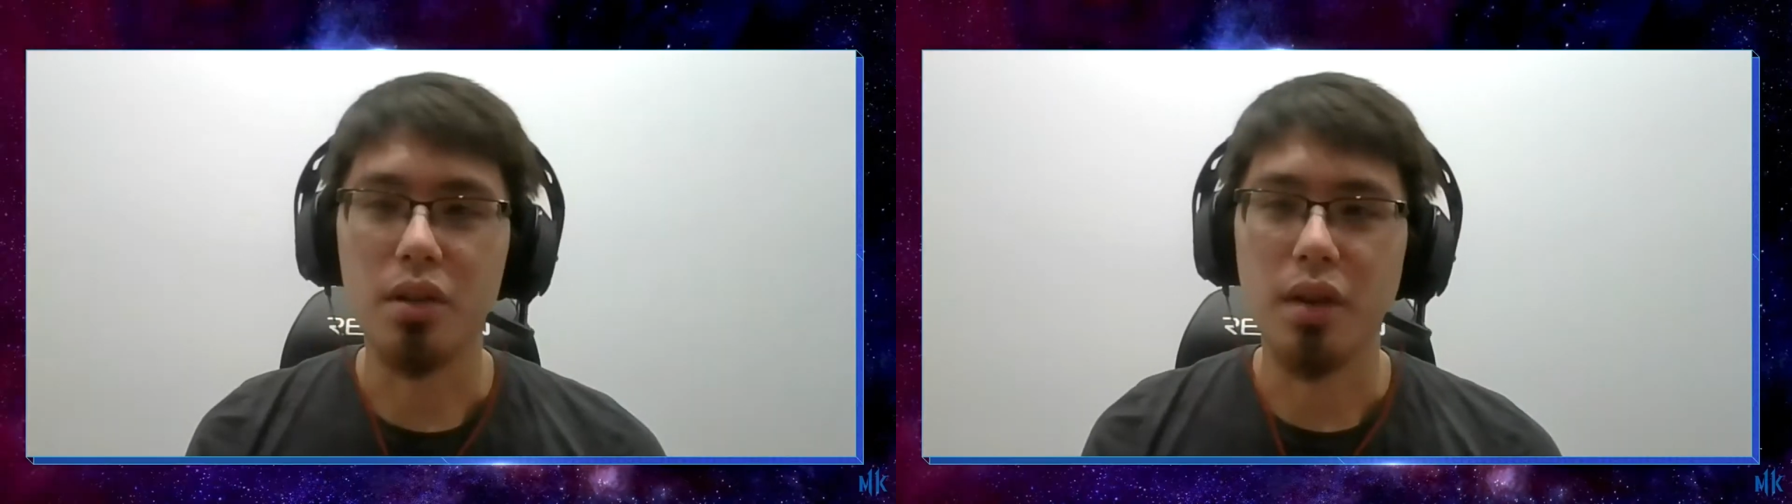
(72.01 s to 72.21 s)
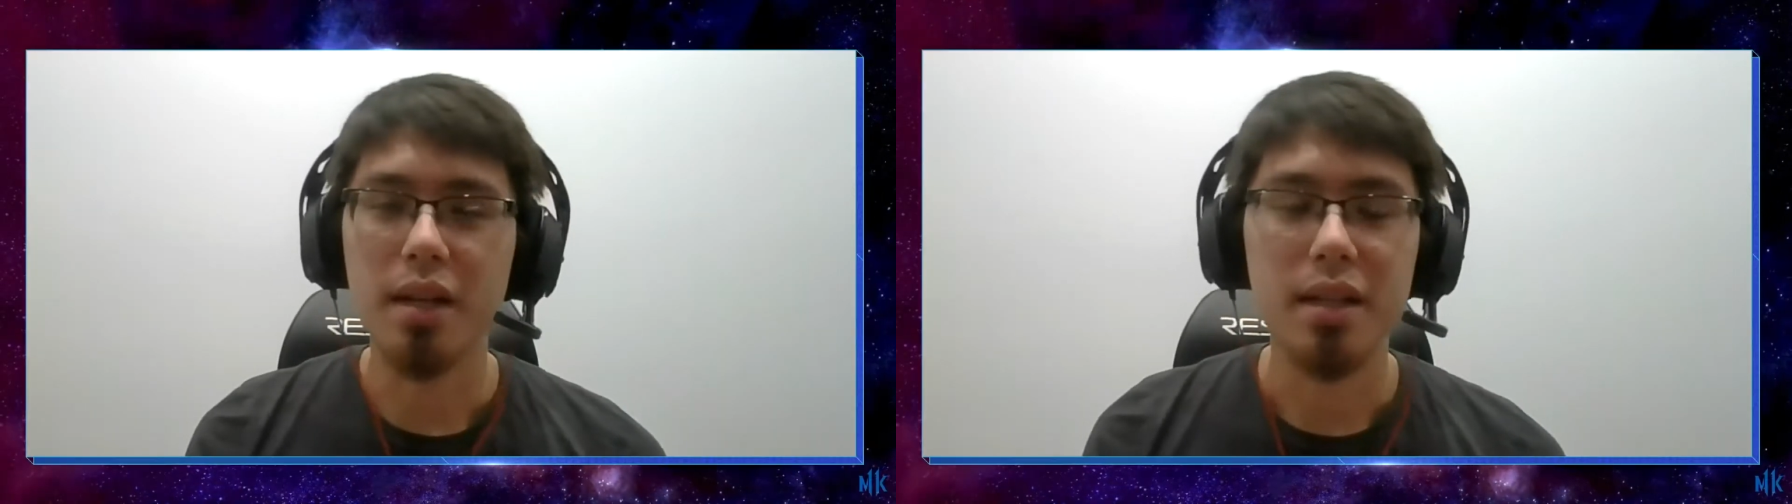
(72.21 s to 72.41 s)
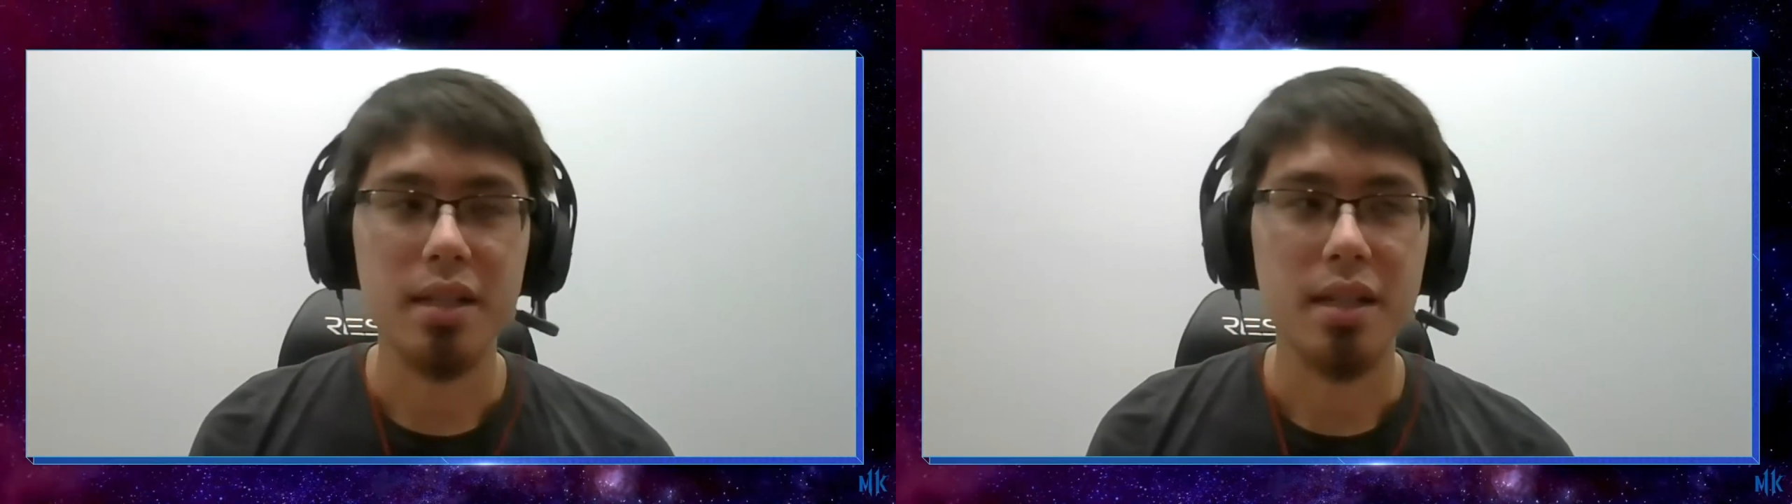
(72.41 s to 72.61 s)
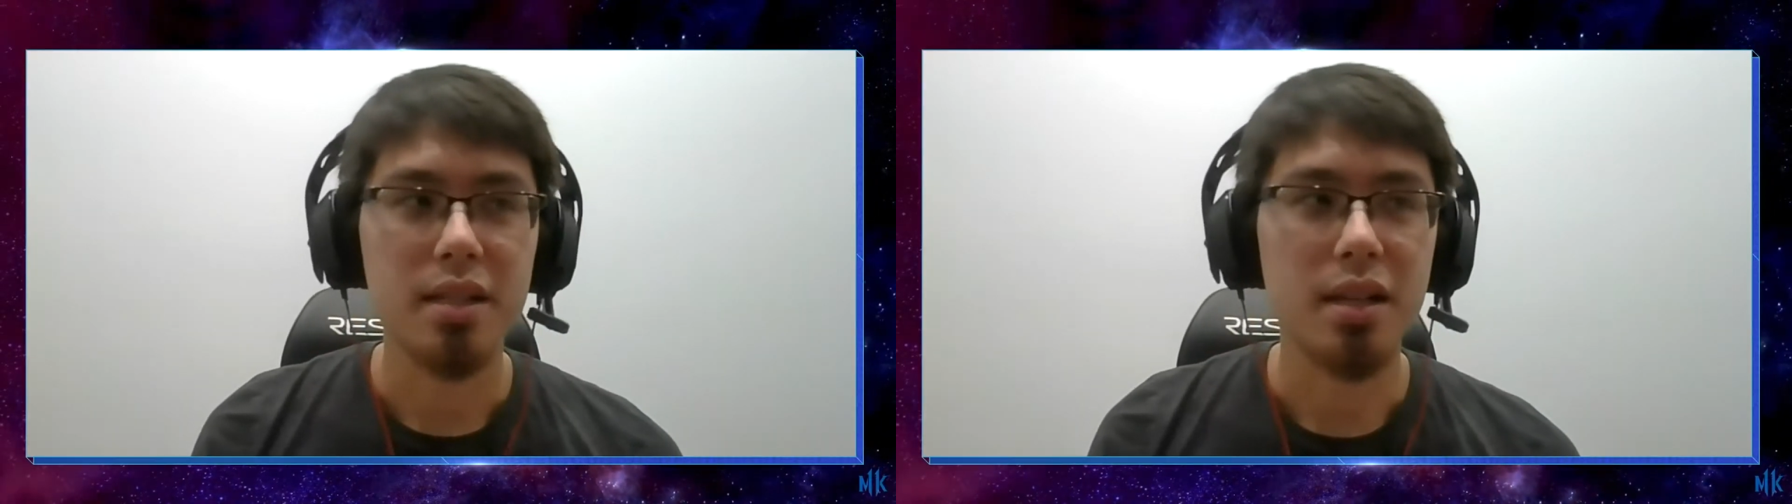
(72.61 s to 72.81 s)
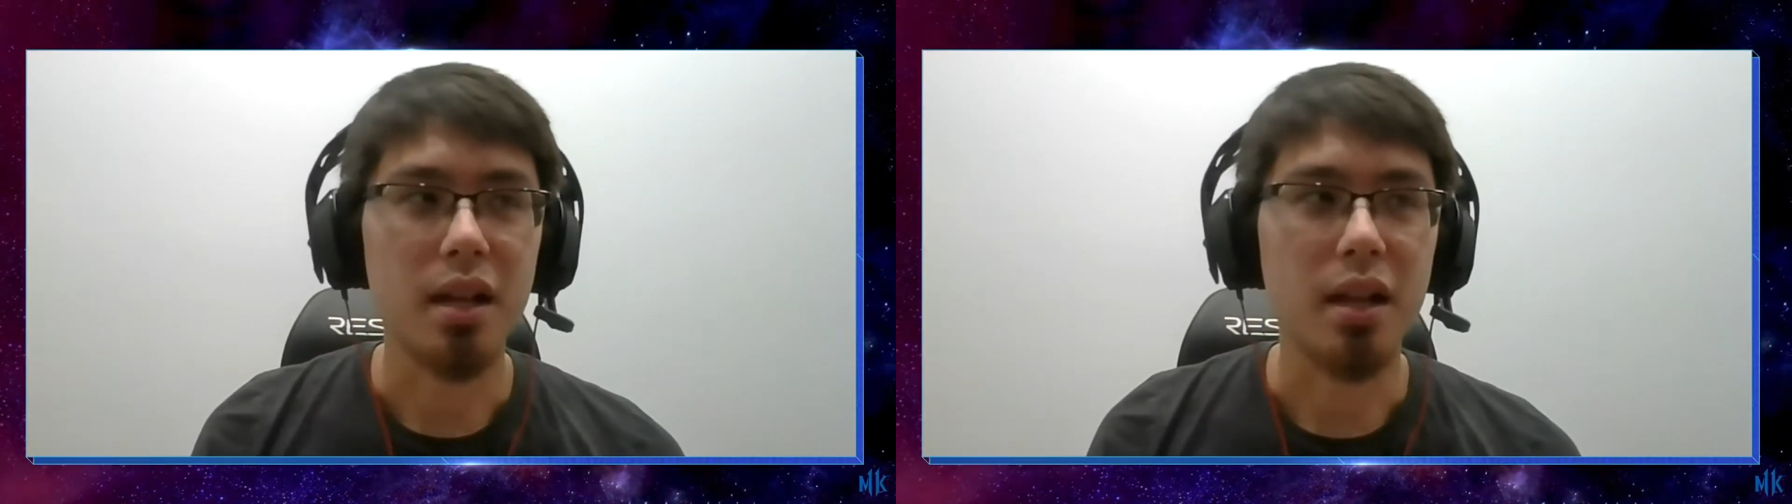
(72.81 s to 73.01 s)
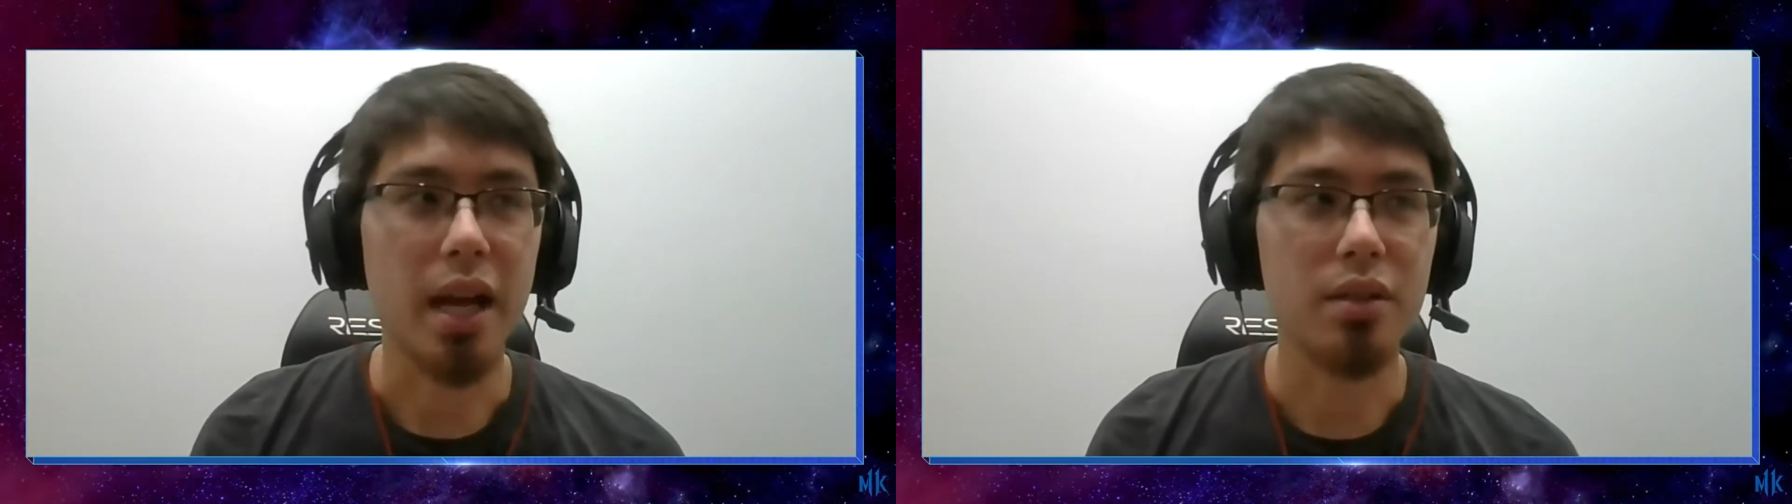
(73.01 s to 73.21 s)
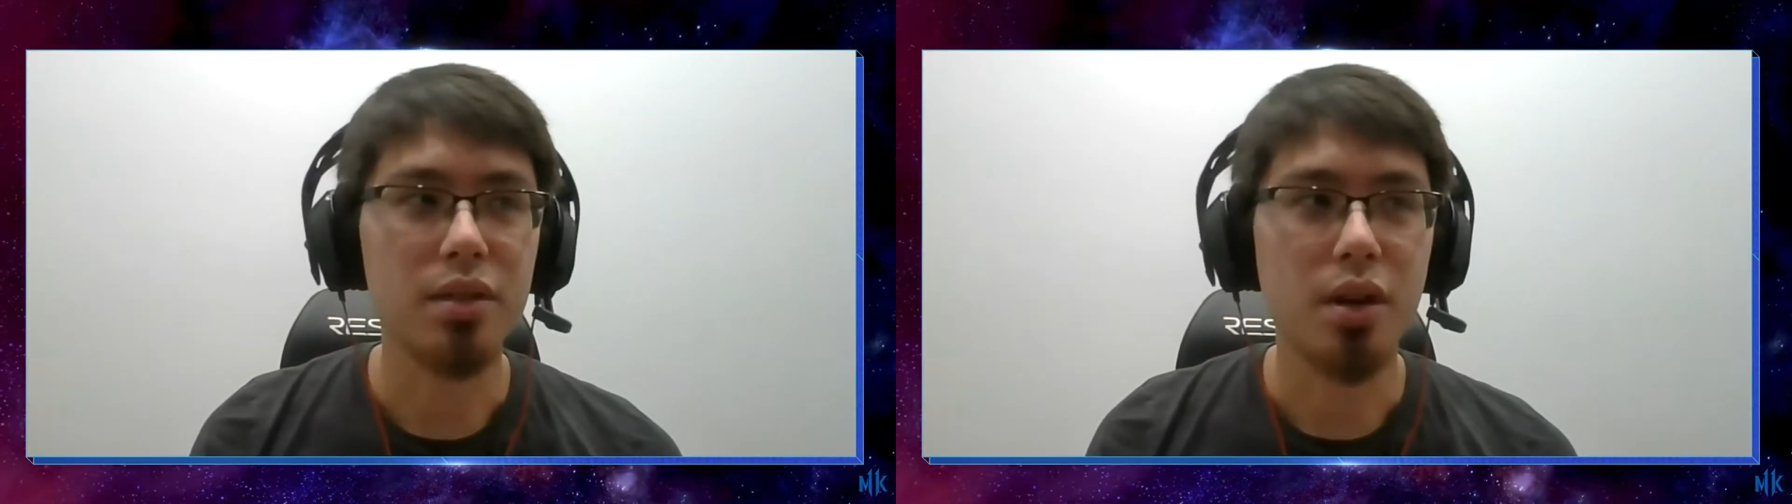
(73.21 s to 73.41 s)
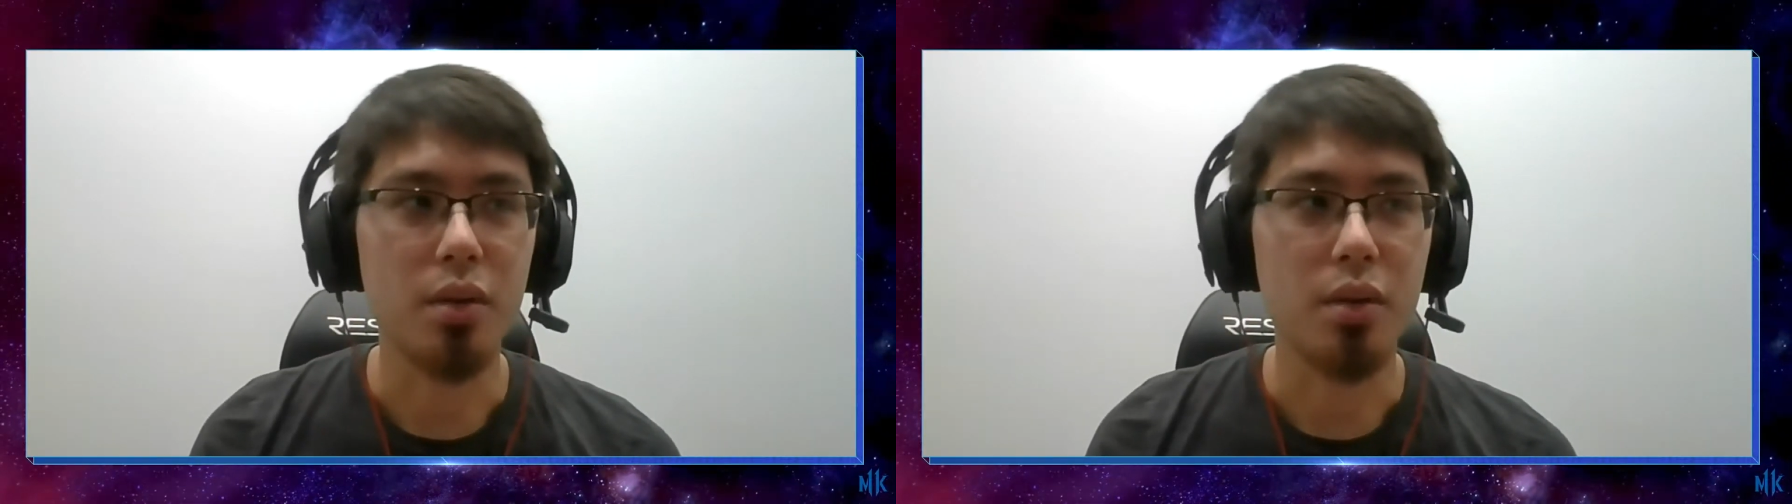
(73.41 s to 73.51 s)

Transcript: Grand Discus allows